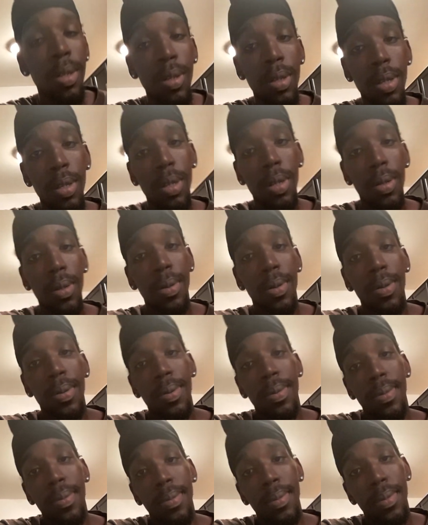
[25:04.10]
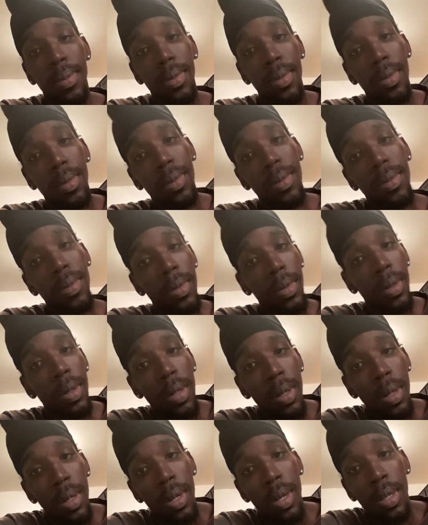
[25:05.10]
Ezekiel,
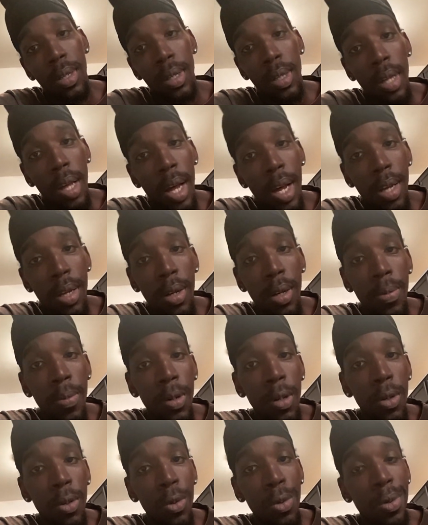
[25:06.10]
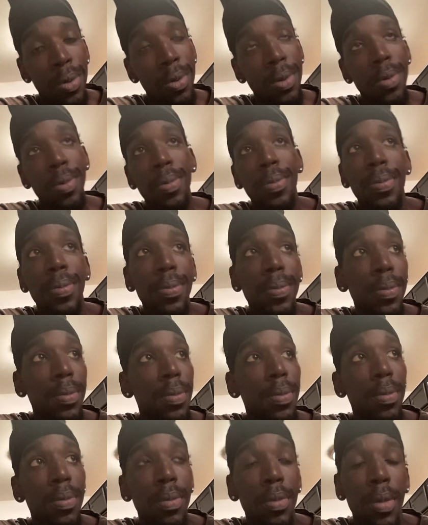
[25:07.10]
Hezekiah, Habakkuk,
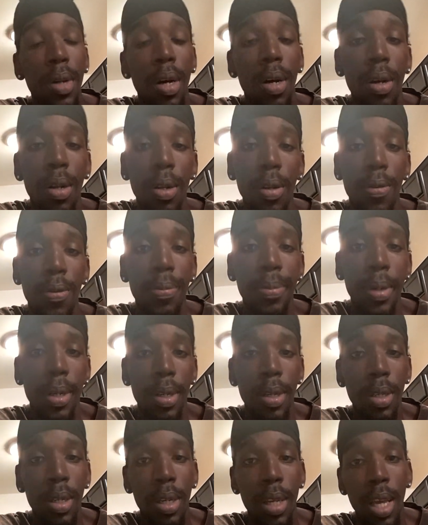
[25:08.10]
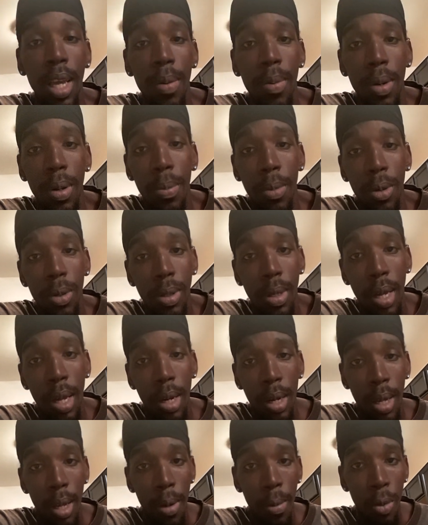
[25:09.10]
all of them, man. They came in the Most High
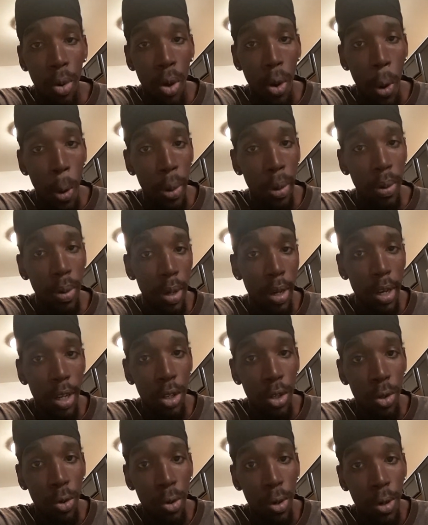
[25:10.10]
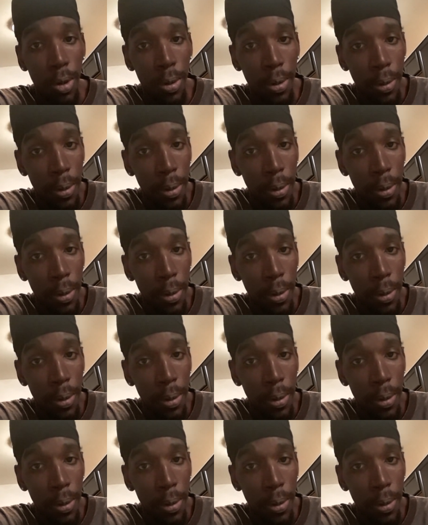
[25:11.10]
name, bro. Ezra.